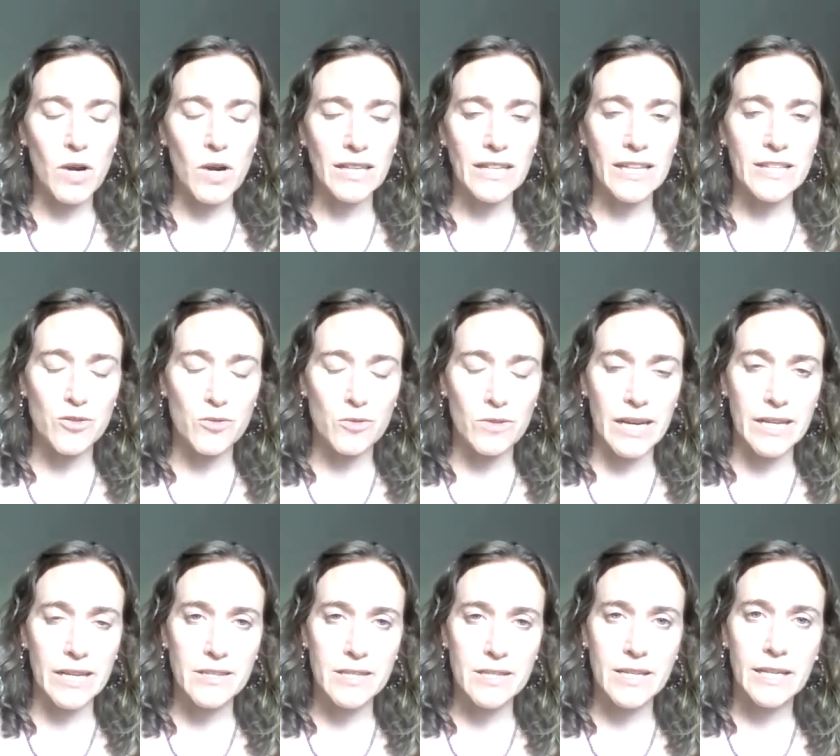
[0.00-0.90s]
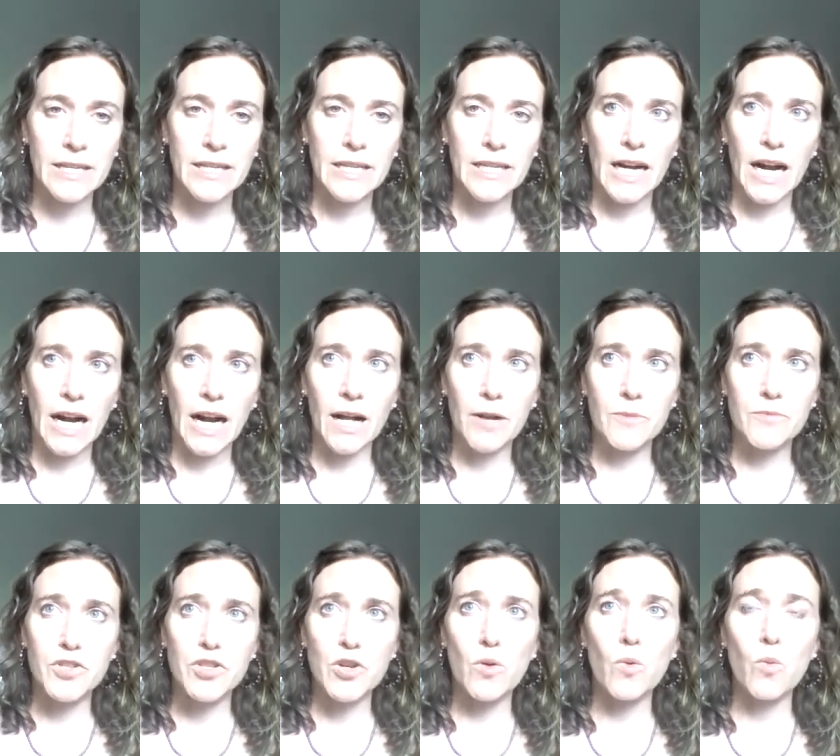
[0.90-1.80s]
well as risk.
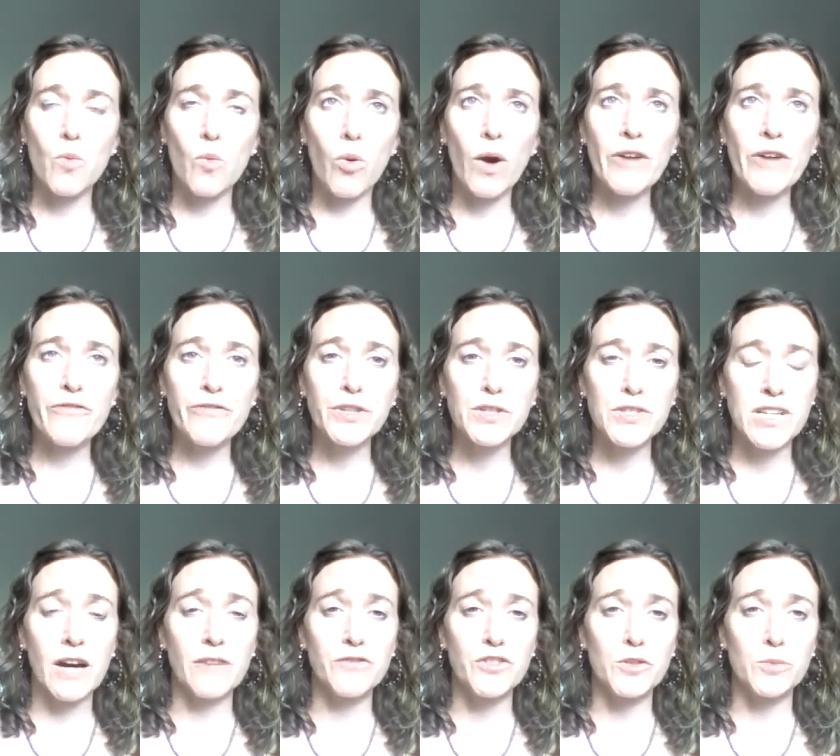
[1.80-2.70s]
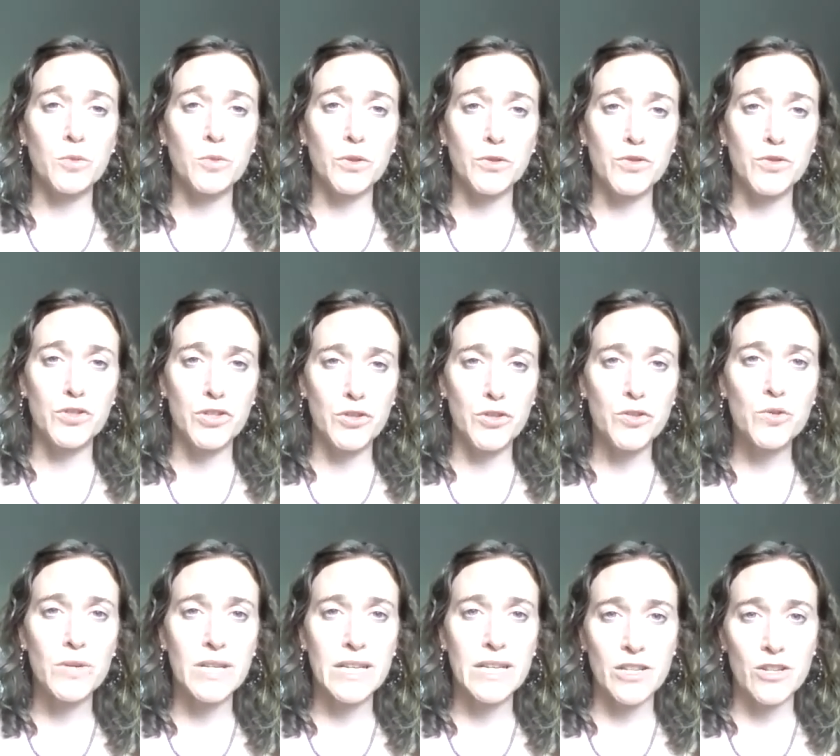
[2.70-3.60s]
So what feels comfortable to
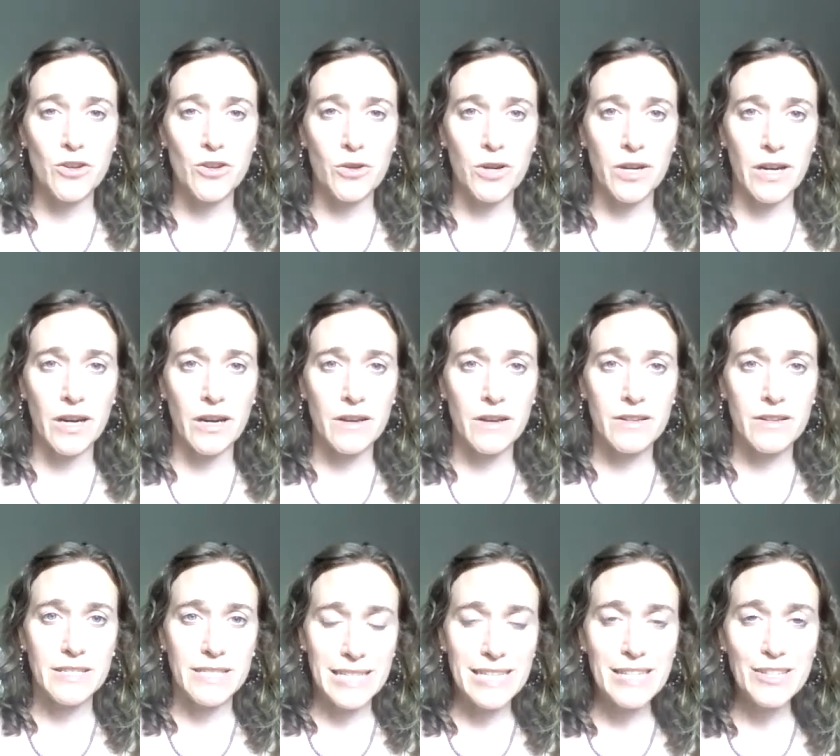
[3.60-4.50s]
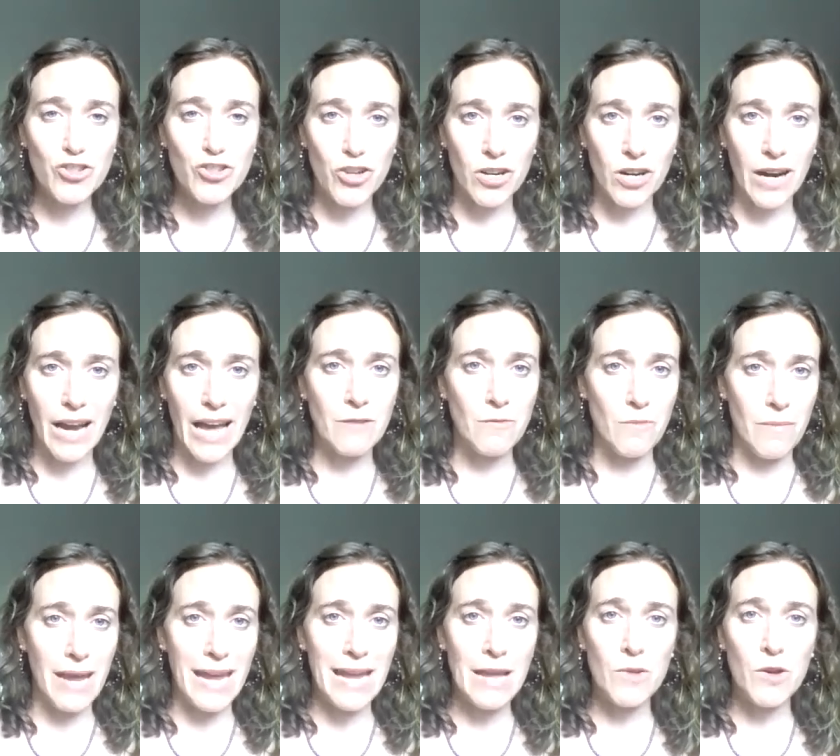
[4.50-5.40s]
you as a yoga teacher, and
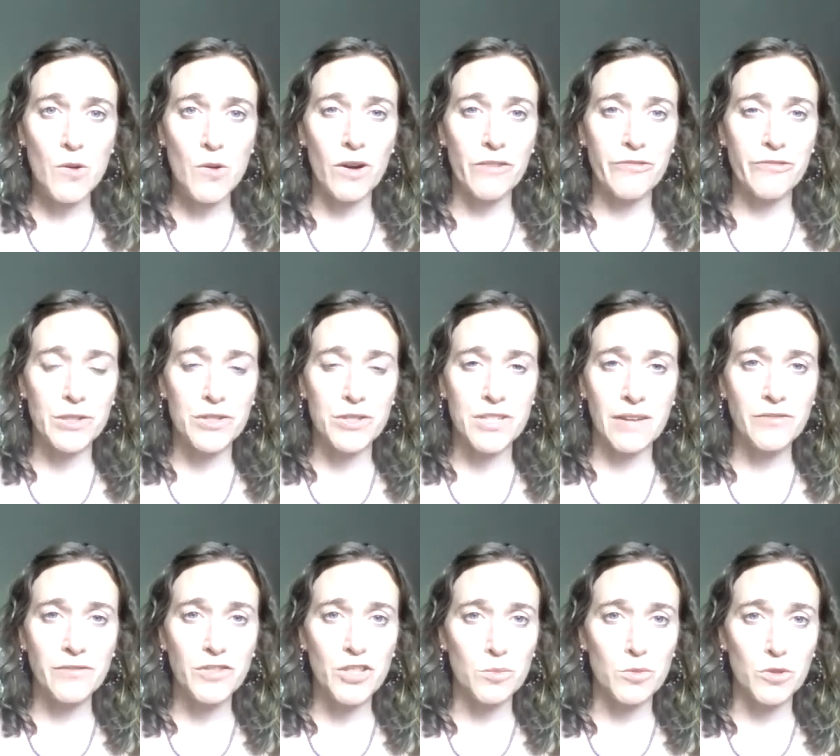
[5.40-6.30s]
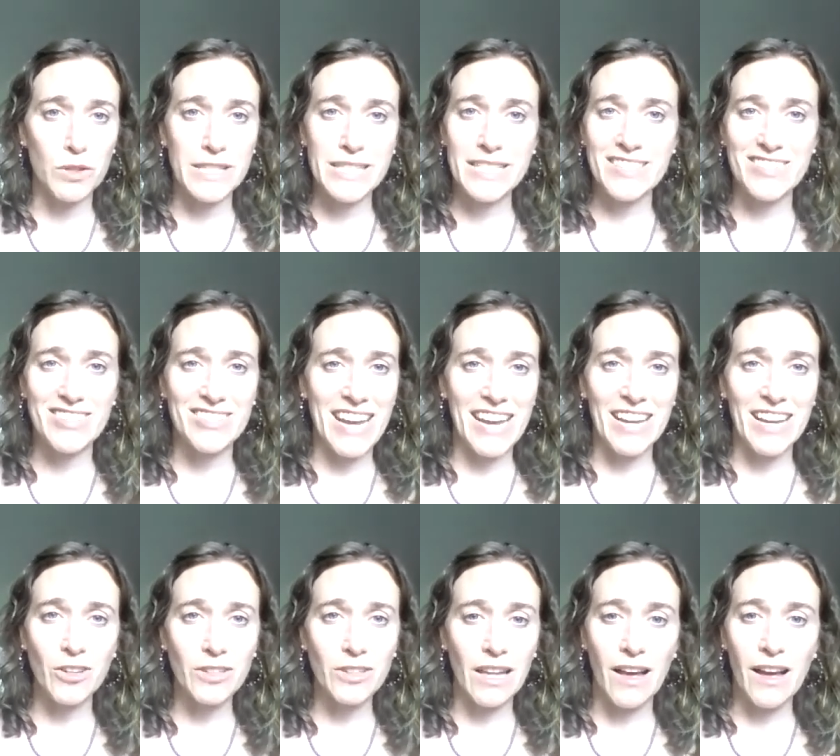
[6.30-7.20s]
maybe what feels comfortable is staying
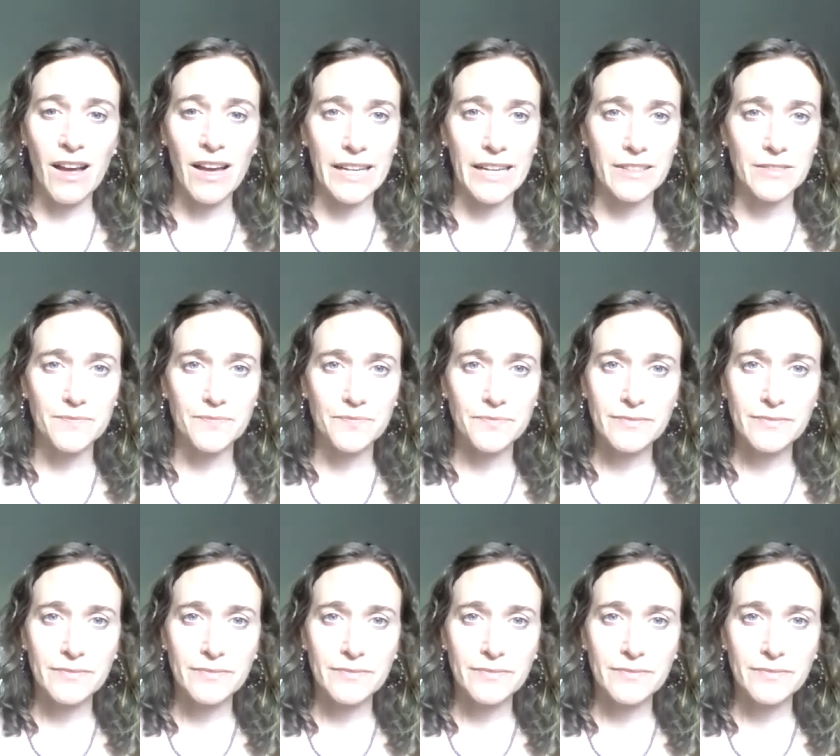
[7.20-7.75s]
online